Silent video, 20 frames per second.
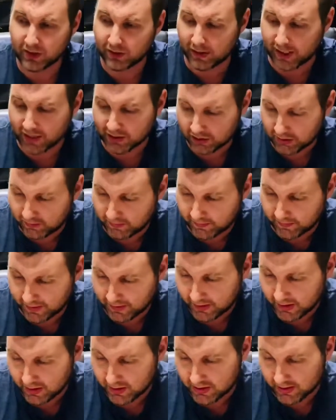are actually
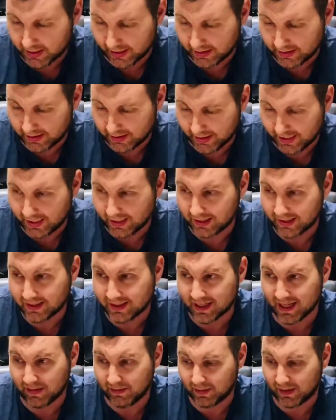vintage
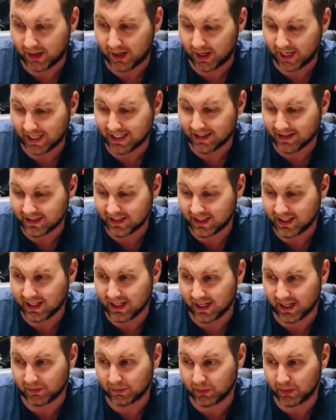1987
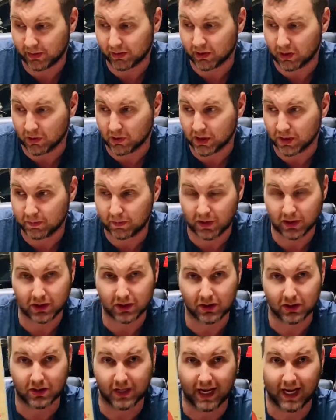Hi-C and Real
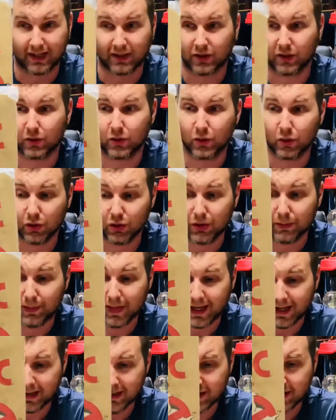Ghostbusters Ecto Cooler
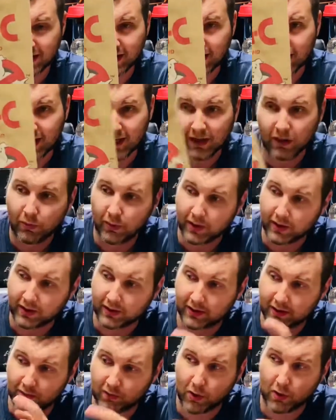bags with
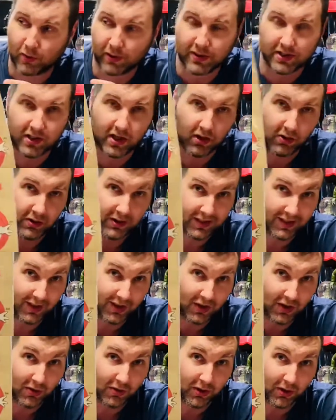Rowan's Ghost and the
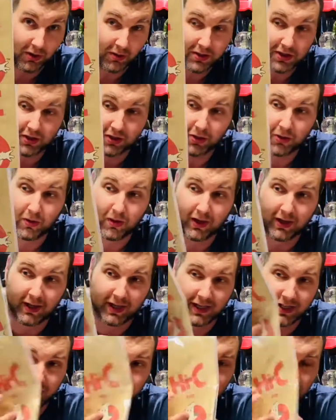No Ghost logo on it,
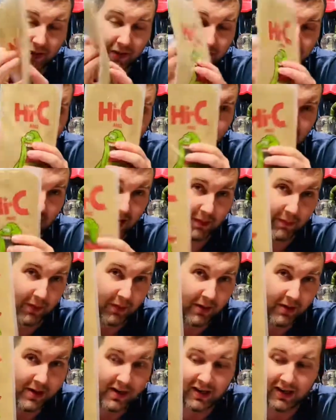as well as
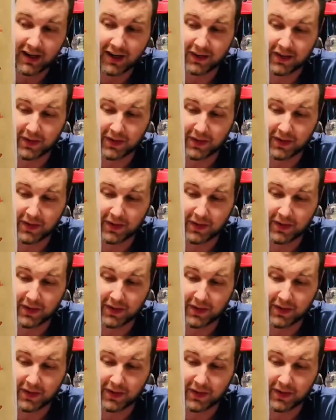Slimer on